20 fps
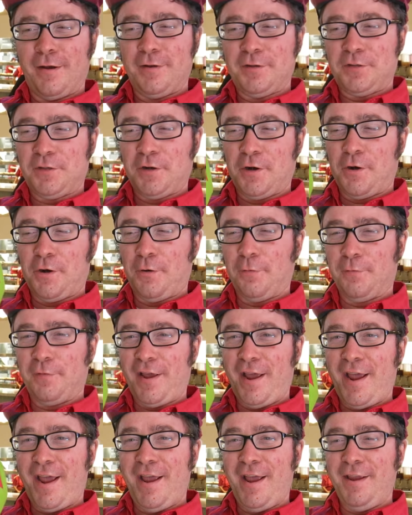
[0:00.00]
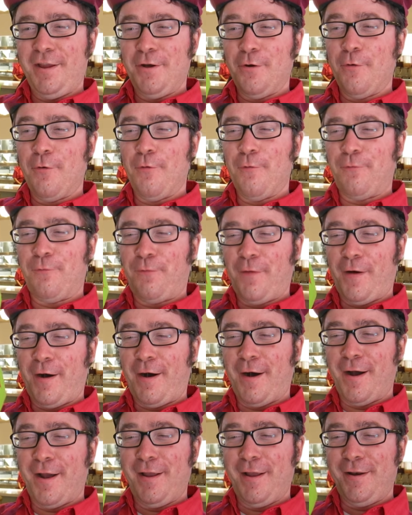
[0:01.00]
Someday you'll
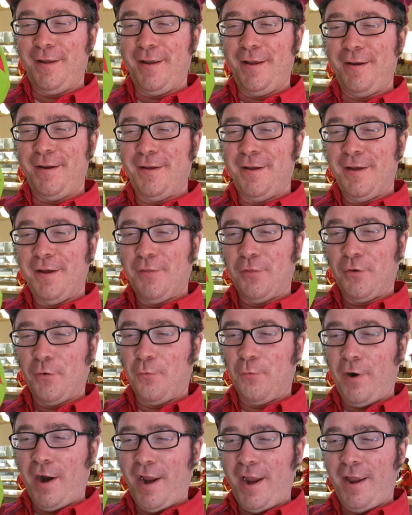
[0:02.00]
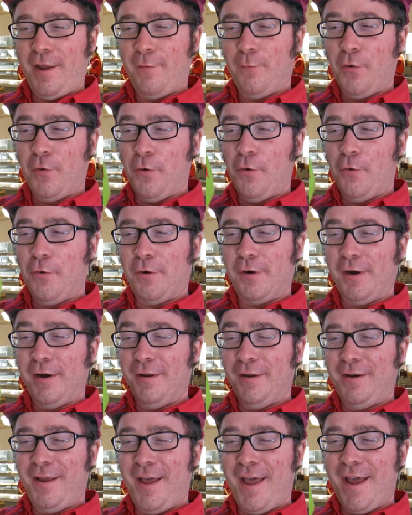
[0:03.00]
find it, the Rainbow
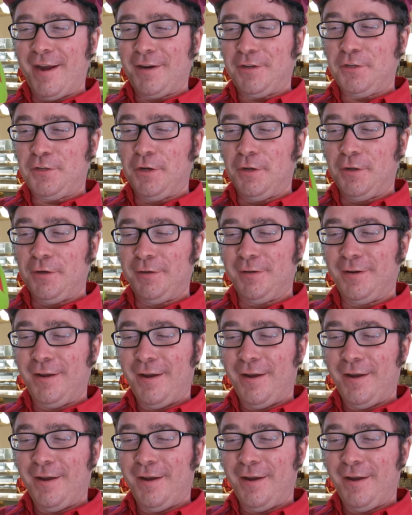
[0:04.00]
Connection,